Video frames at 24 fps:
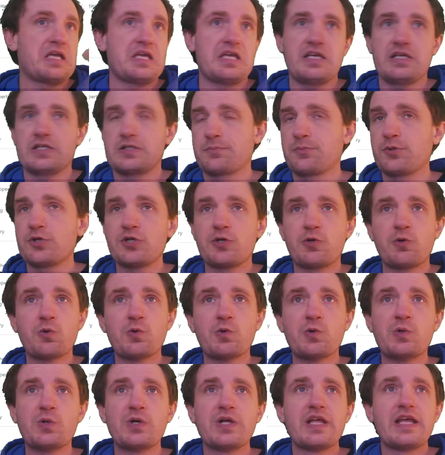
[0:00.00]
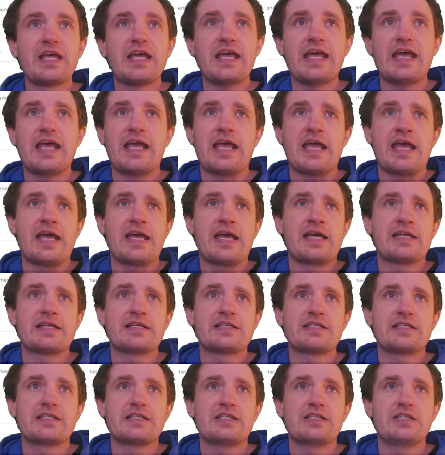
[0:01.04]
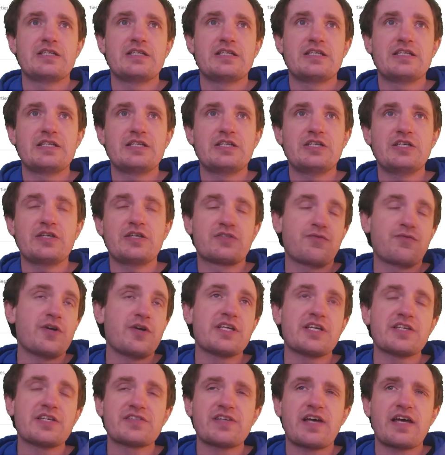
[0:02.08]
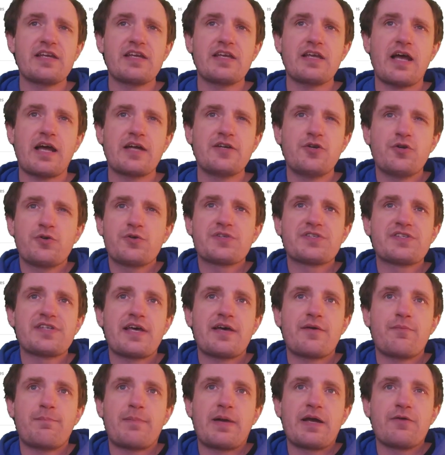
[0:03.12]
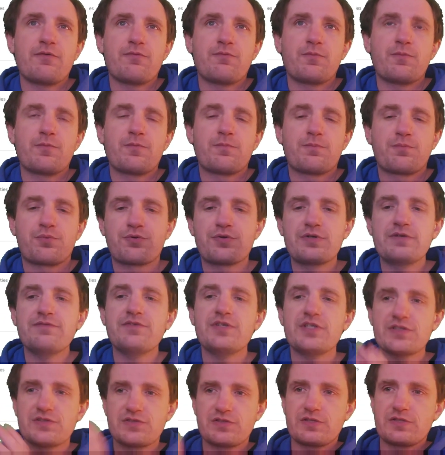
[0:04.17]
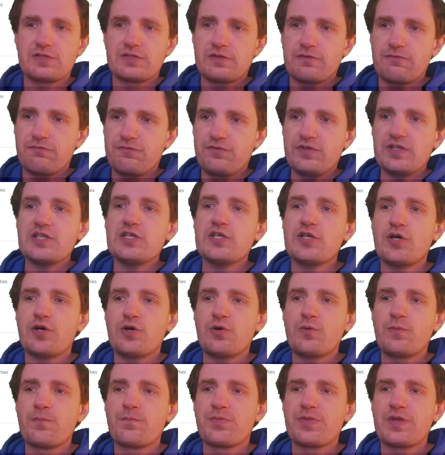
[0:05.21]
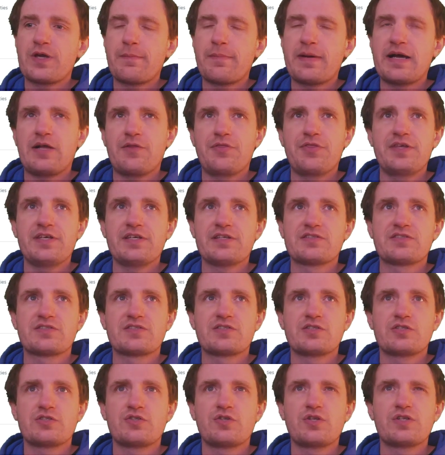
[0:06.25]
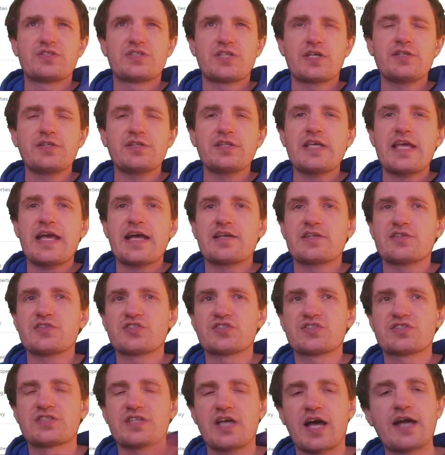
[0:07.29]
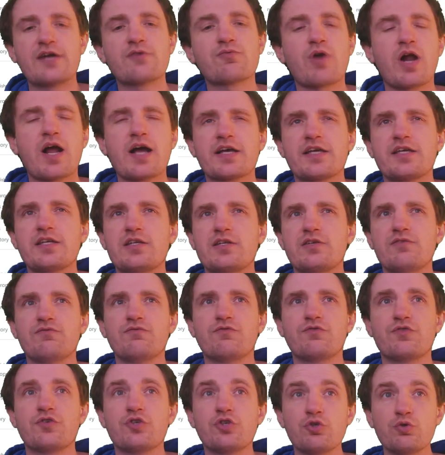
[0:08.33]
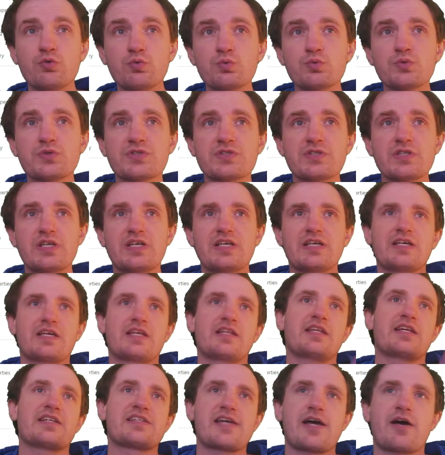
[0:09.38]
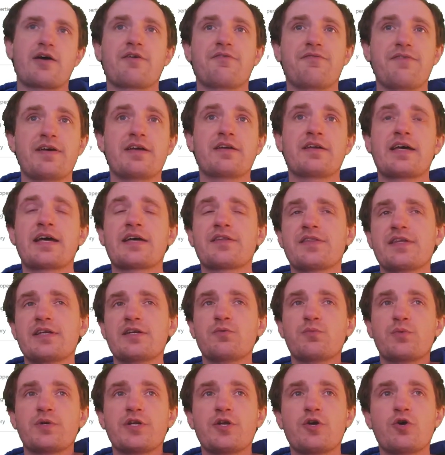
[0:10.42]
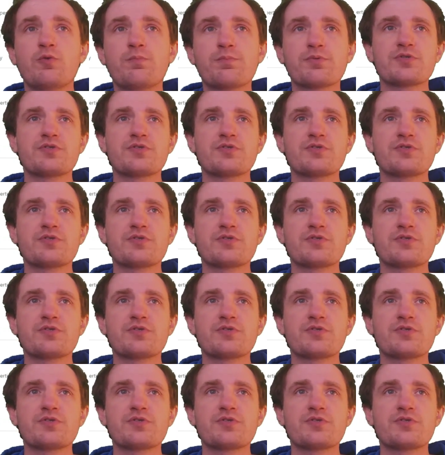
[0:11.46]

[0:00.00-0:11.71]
It's pretty cool. And it's funny because I, I noticed that my previous video about this suddenly had a skyrocket in views that's how I found out that it went open